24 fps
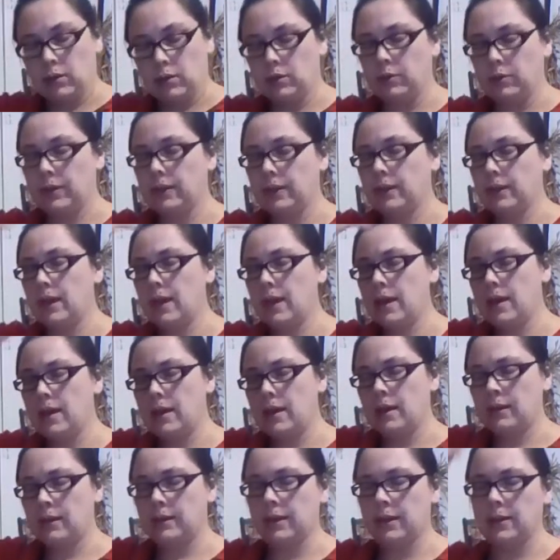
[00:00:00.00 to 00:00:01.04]
all around the
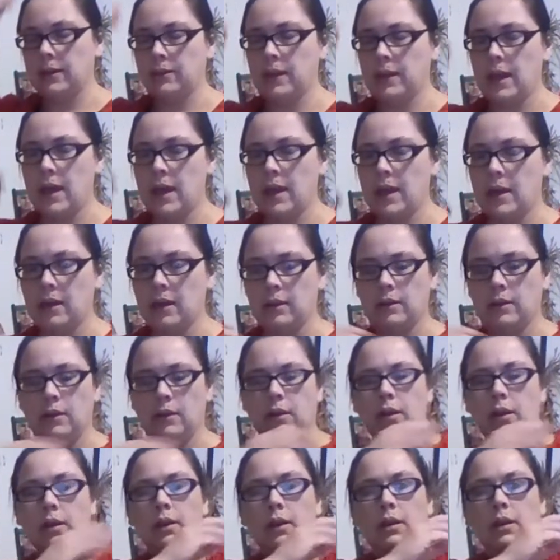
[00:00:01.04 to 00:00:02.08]
head, down the head,
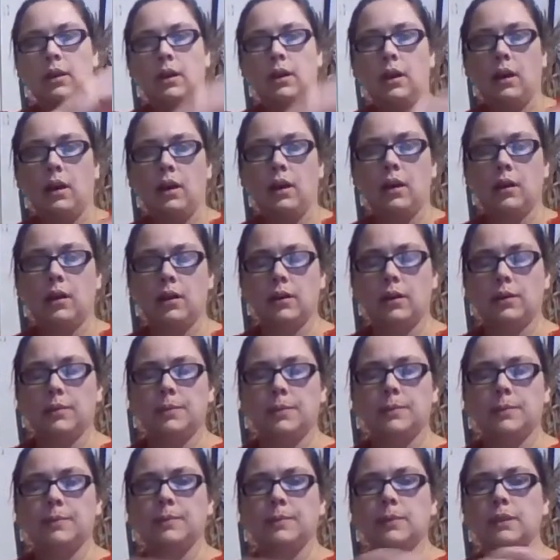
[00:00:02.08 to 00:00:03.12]

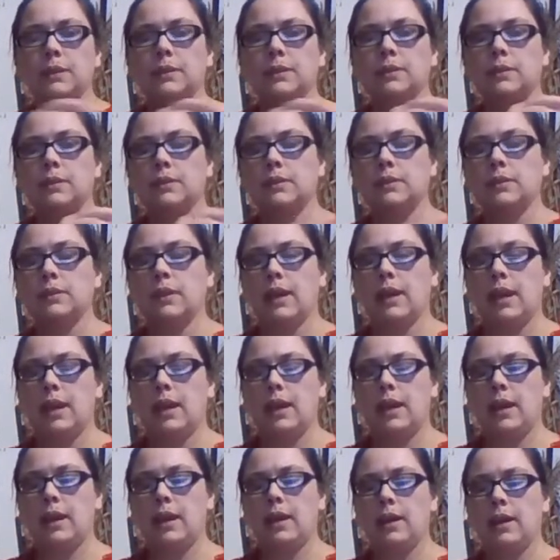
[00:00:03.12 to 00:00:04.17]
arms,
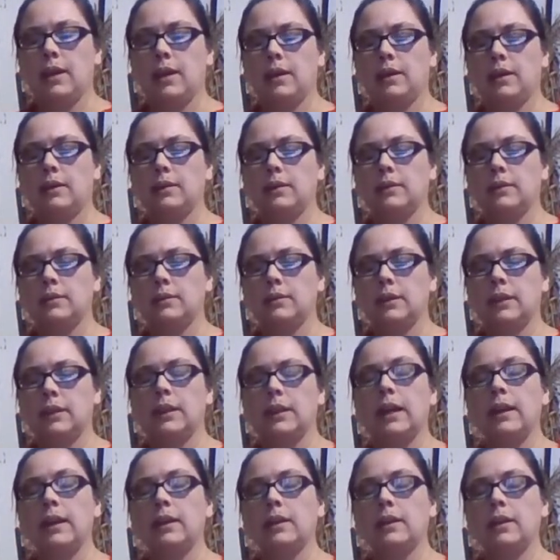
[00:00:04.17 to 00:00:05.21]
hands,
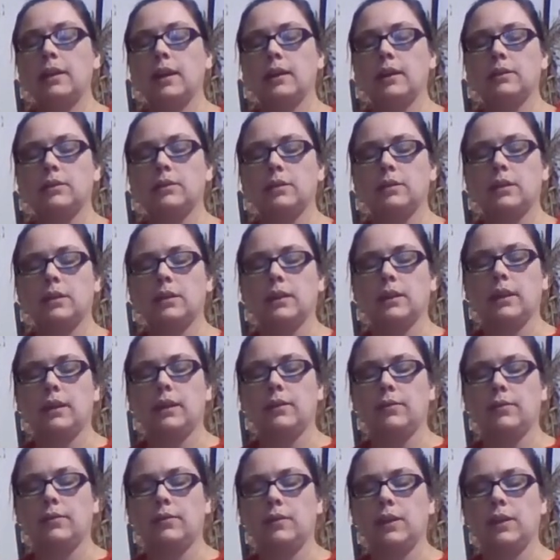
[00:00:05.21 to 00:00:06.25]
and I can actually
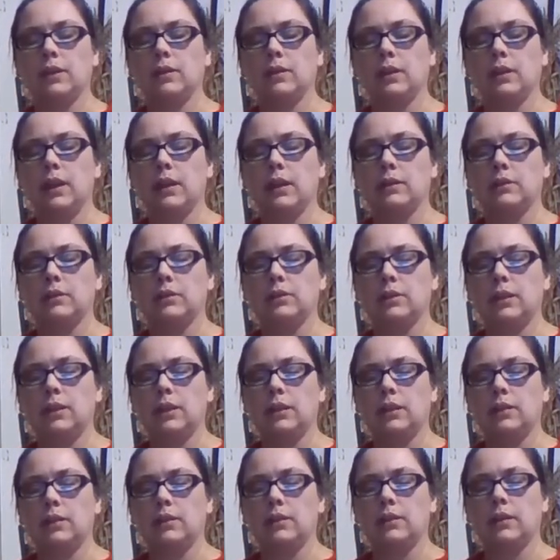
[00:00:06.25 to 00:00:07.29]
like feel the
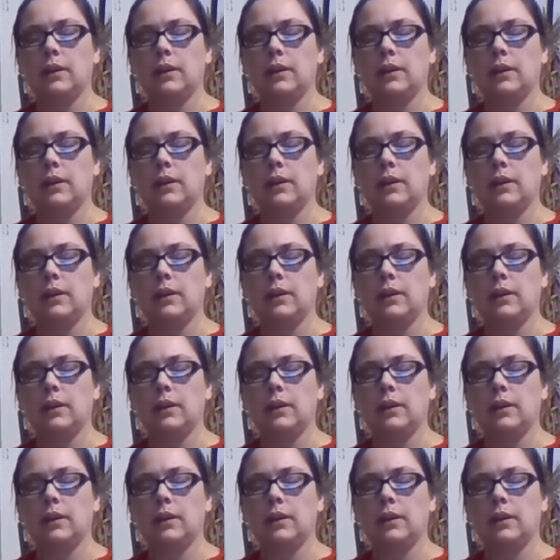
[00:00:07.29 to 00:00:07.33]
energy